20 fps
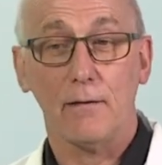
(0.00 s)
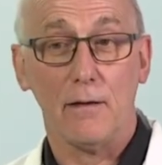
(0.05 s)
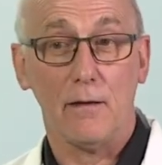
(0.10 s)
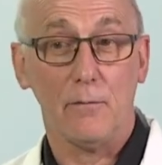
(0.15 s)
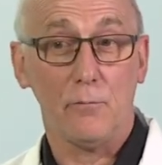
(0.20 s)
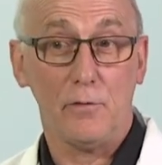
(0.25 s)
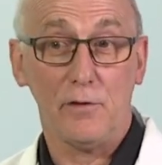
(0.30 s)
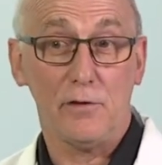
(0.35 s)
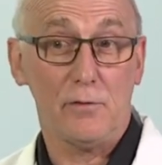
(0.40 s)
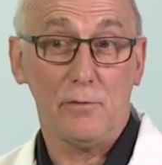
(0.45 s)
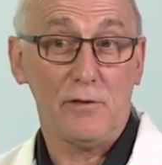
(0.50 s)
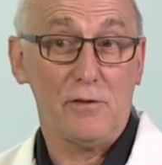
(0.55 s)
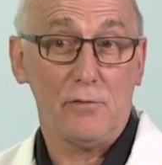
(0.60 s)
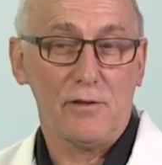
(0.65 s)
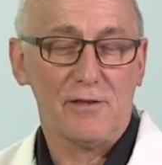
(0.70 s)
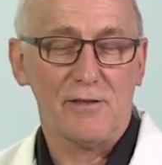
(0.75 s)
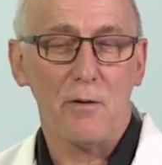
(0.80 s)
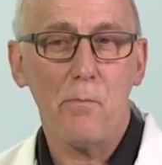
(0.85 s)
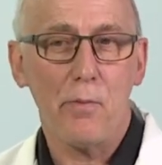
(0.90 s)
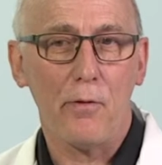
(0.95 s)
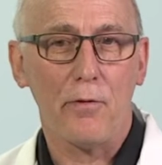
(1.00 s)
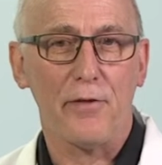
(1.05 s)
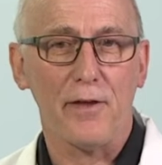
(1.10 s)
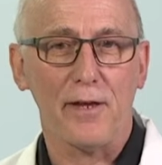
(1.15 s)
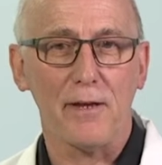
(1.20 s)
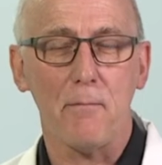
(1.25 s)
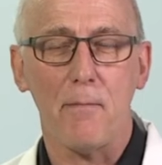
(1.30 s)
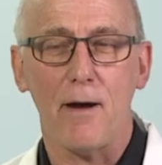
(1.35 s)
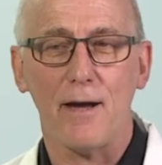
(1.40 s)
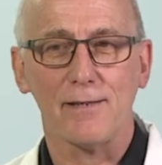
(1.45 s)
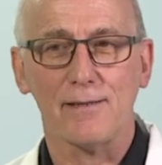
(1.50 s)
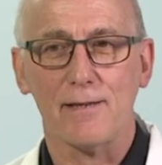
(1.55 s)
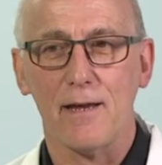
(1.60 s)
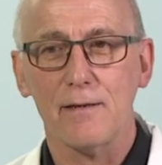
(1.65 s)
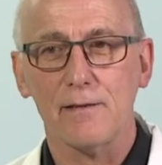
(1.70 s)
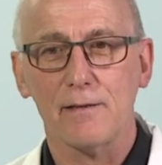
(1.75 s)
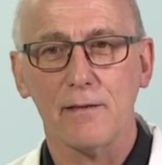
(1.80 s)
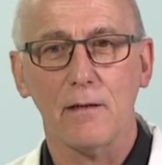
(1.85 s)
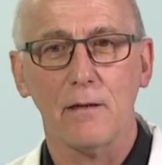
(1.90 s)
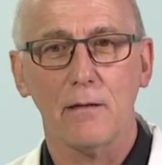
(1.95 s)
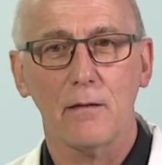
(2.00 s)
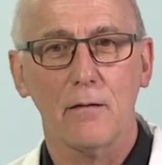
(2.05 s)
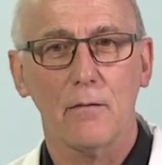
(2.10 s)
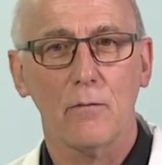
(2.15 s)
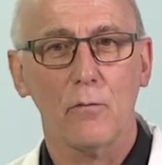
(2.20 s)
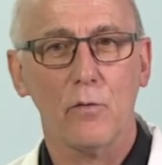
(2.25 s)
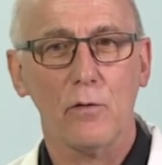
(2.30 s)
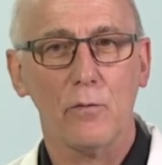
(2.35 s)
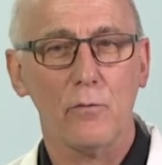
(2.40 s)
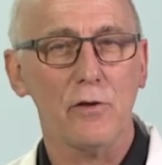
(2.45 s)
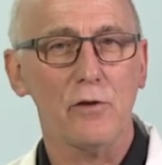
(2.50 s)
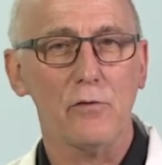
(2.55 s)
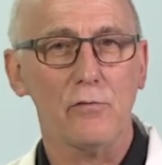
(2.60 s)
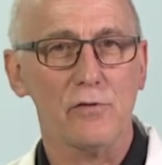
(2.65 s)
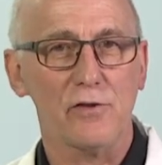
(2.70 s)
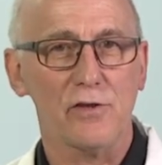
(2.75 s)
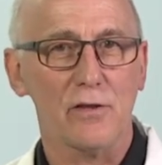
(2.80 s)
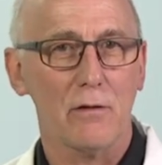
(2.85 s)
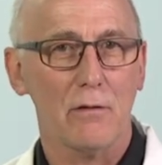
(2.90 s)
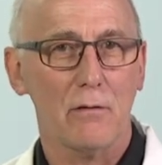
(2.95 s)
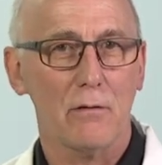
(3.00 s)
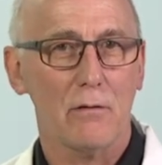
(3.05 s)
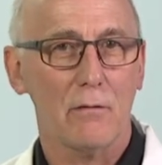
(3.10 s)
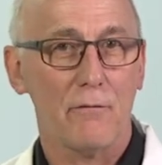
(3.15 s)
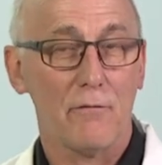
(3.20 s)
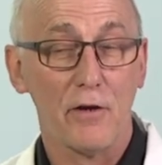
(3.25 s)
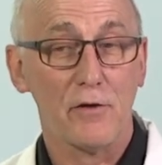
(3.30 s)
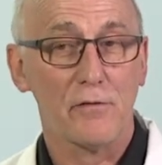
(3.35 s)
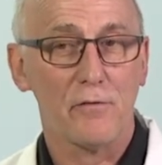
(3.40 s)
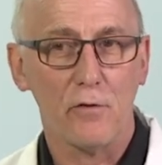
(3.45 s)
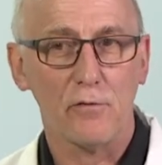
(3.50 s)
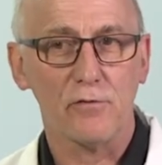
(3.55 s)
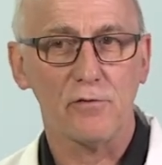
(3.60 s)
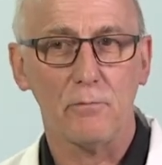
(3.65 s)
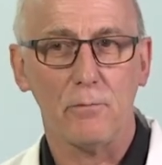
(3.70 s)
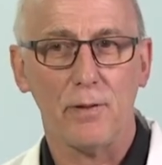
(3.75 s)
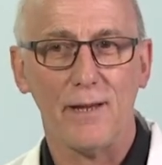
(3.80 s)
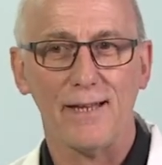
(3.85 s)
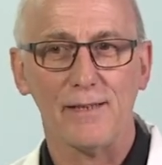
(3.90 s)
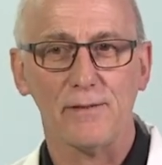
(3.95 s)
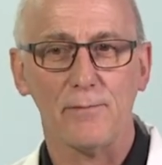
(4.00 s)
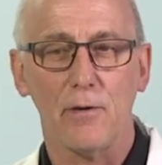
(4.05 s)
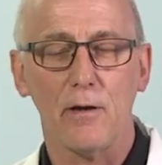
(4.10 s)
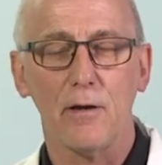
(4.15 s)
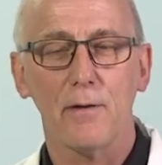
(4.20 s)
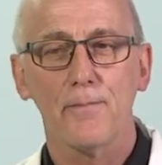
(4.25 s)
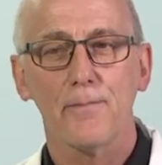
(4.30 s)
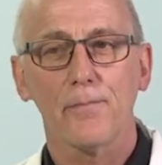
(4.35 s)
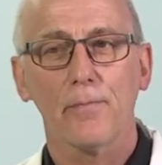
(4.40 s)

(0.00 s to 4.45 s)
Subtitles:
And we do a simple thing in my centre. We use fresh frozen plasma.